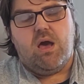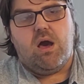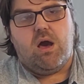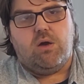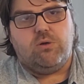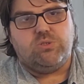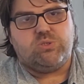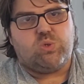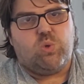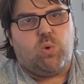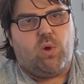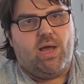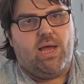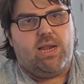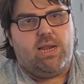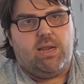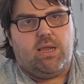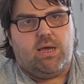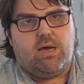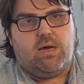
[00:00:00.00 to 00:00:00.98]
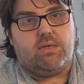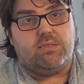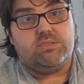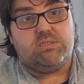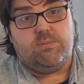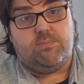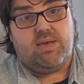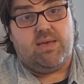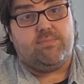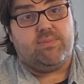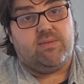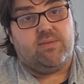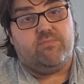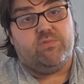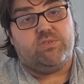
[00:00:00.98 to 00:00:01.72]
owes quite a lot to Batman